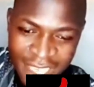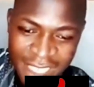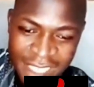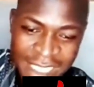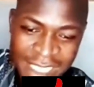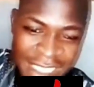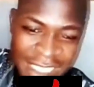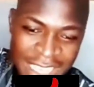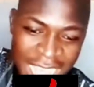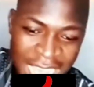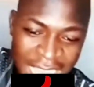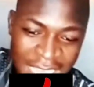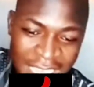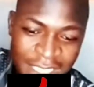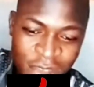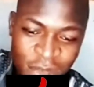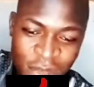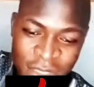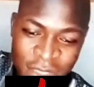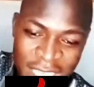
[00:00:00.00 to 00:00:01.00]
It is
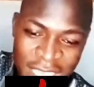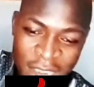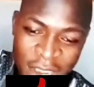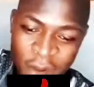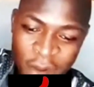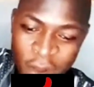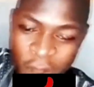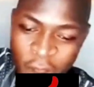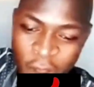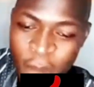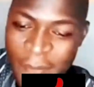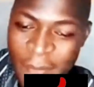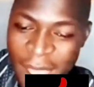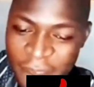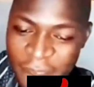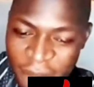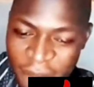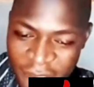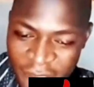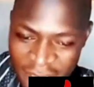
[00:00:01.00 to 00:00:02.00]
hard to tell on
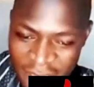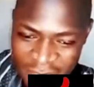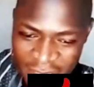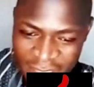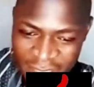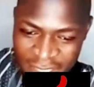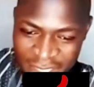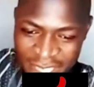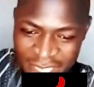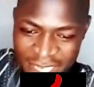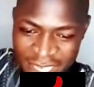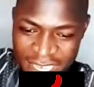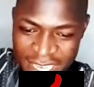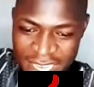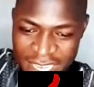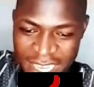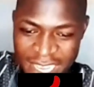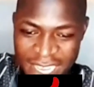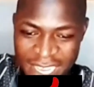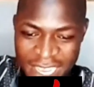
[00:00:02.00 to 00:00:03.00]
my face.
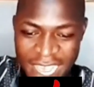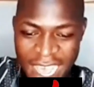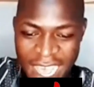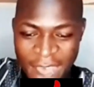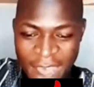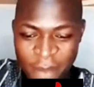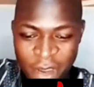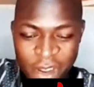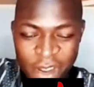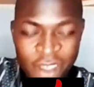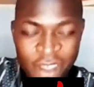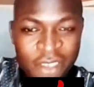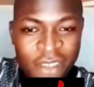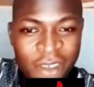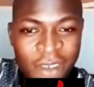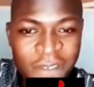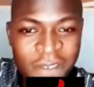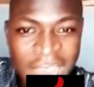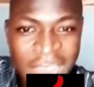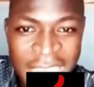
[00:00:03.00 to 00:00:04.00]
And because
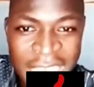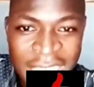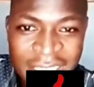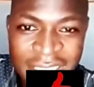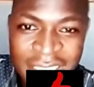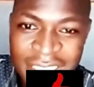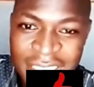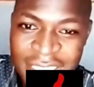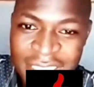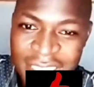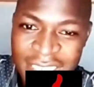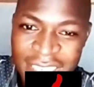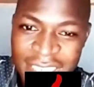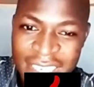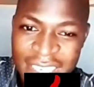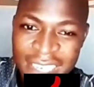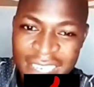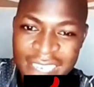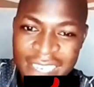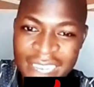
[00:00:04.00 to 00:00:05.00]
of that,
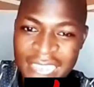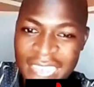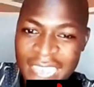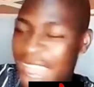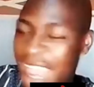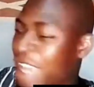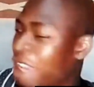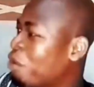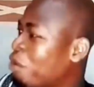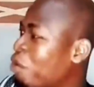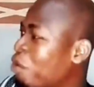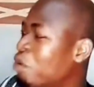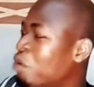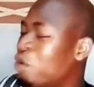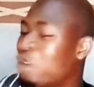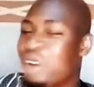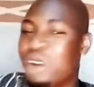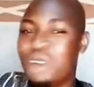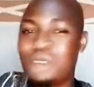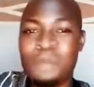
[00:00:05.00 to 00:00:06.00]
I
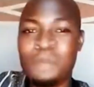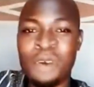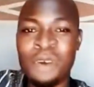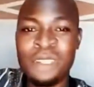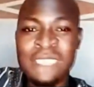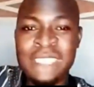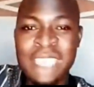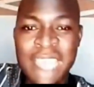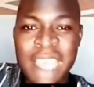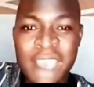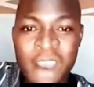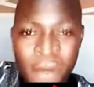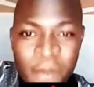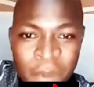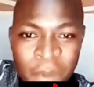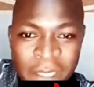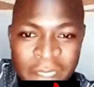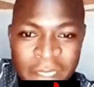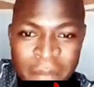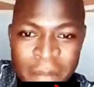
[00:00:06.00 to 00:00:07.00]
could not but
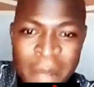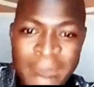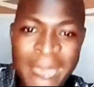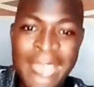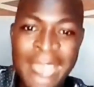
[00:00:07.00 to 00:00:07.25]
help it